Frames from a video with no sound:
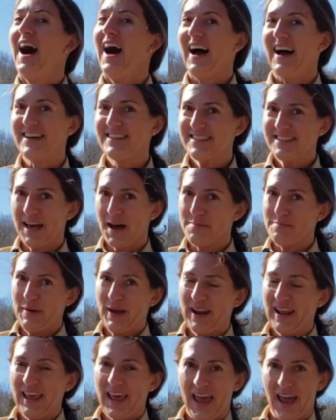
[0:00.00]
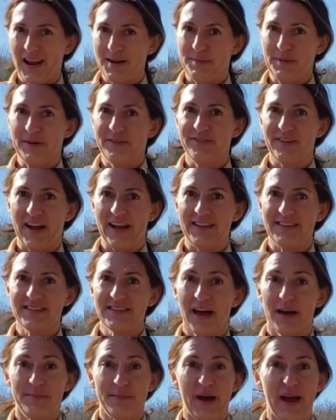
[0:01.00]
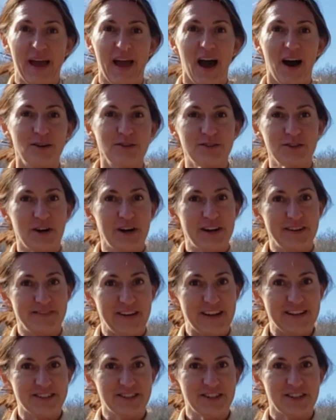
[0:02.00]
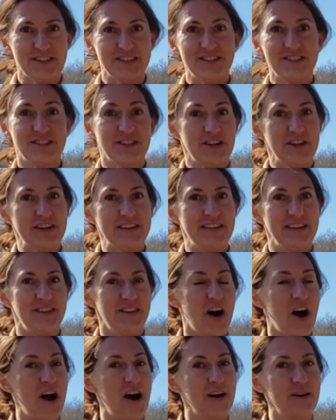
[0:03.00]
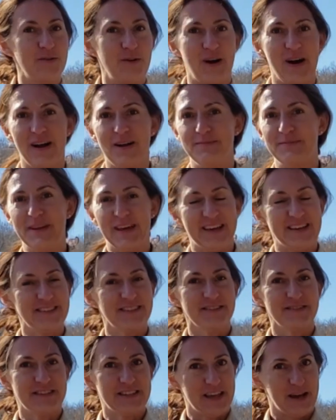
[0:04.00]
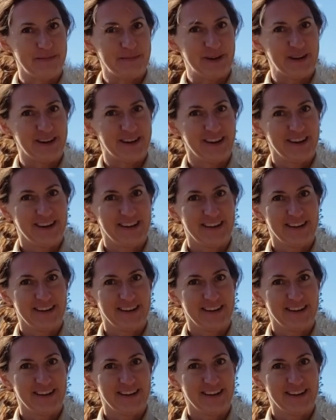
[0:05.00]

I saw many animal friends on my outdoor adventures during the long, warm days of summer.